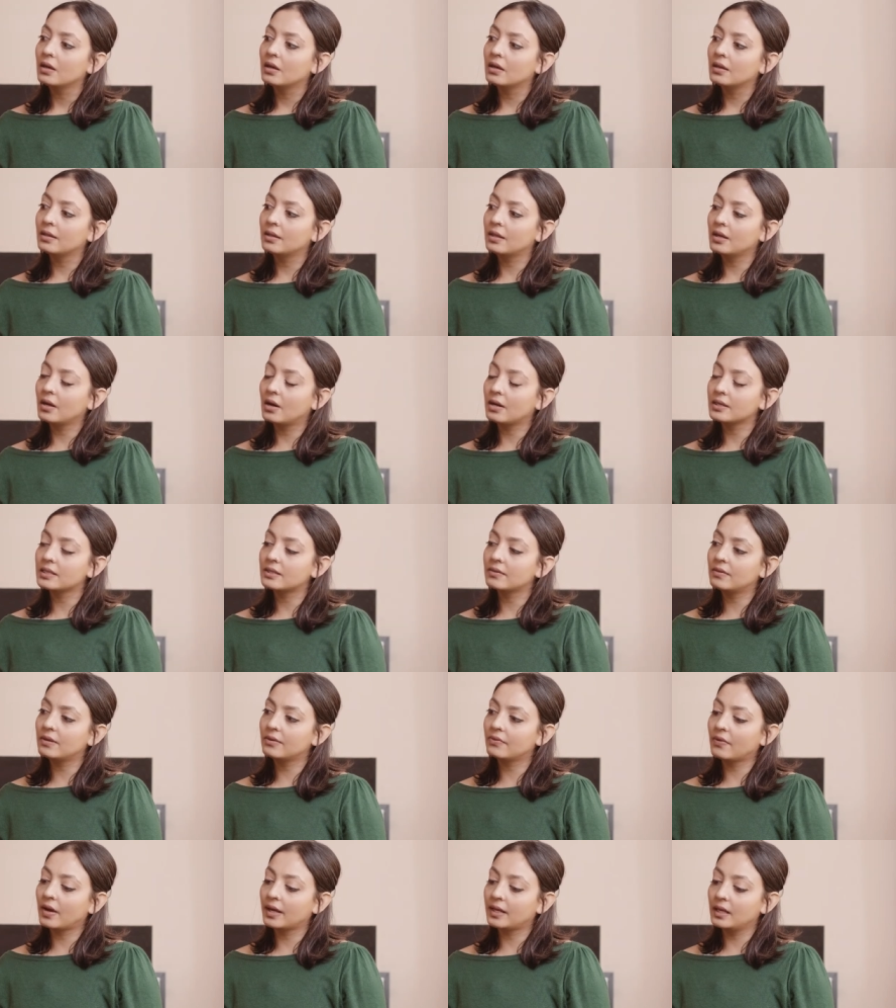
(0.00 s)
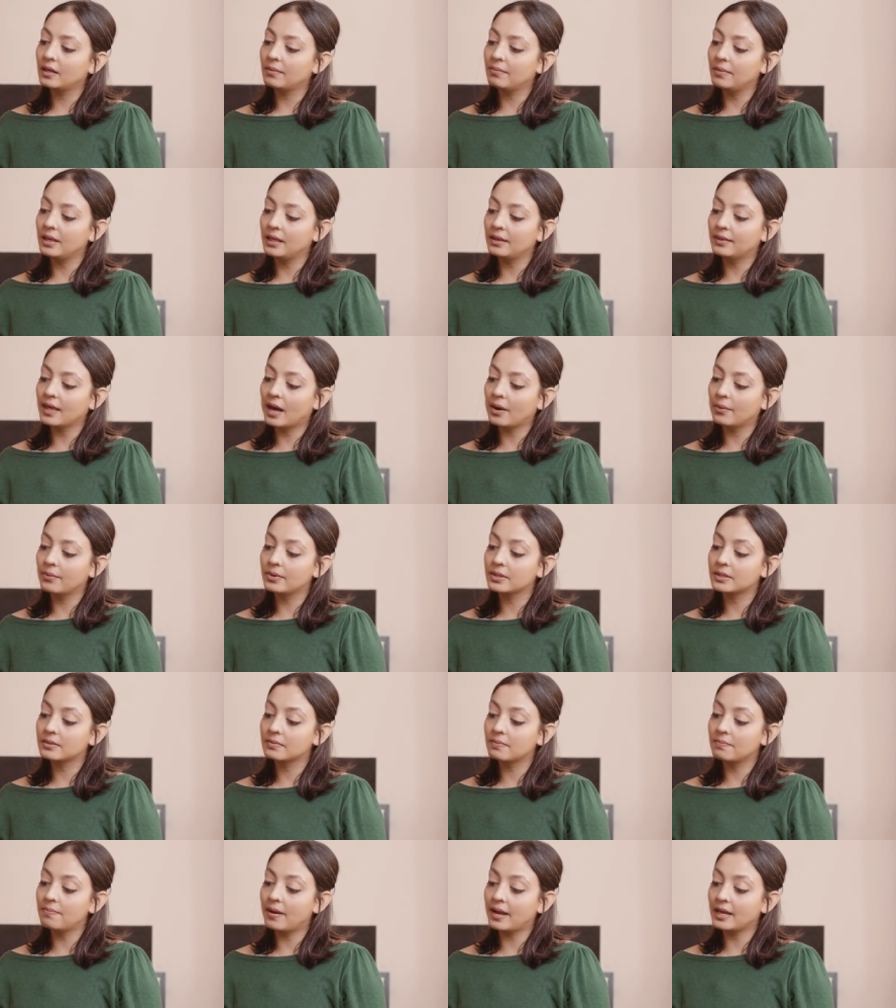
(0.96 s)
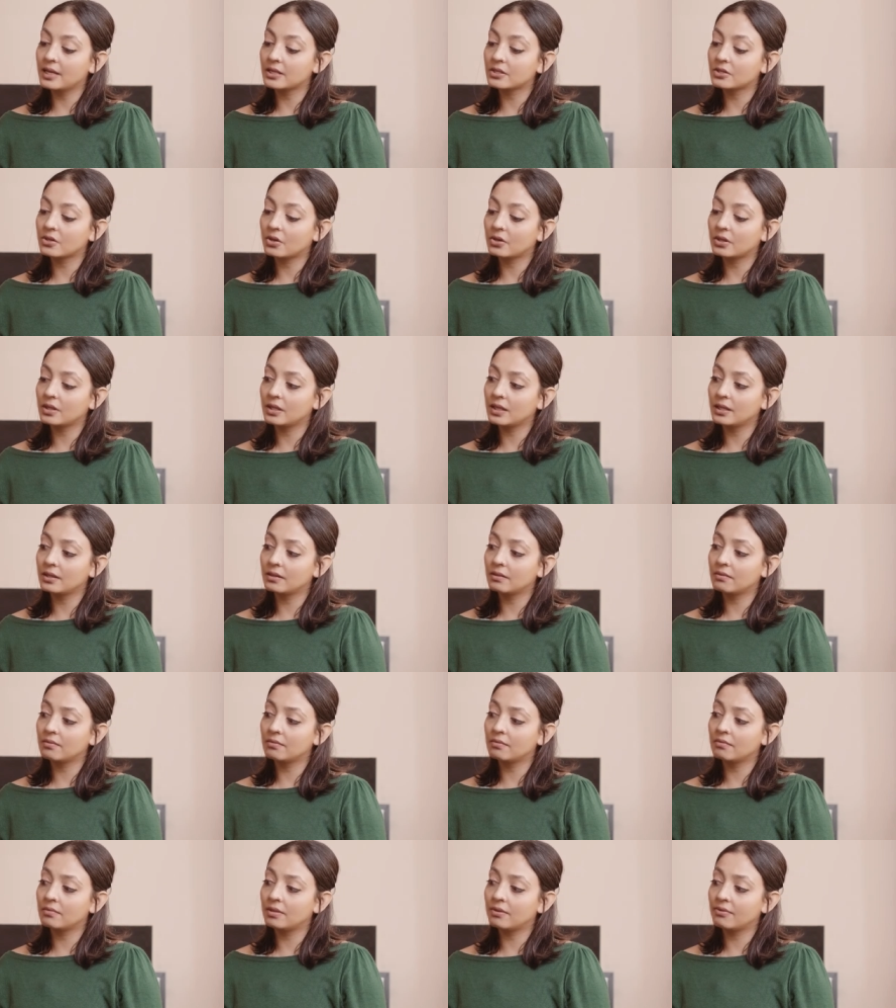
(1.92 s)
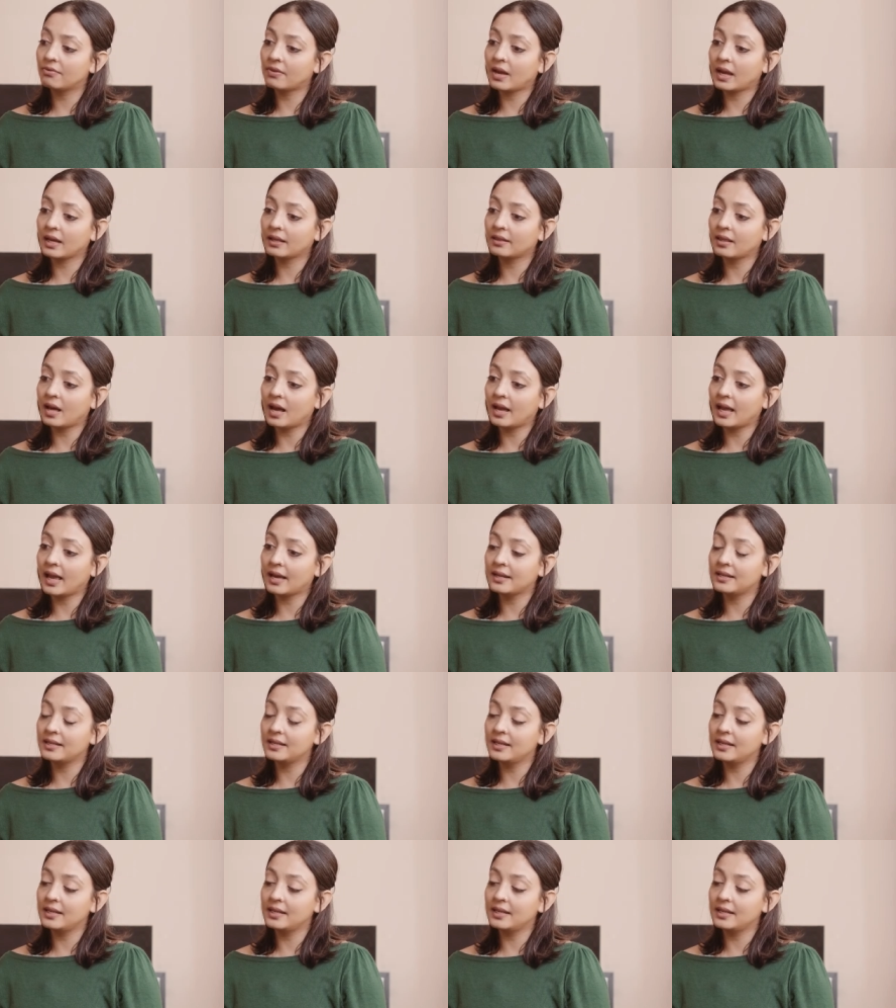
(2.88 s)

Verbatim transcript: The Art of Defining Me, that was based on the fact that I had an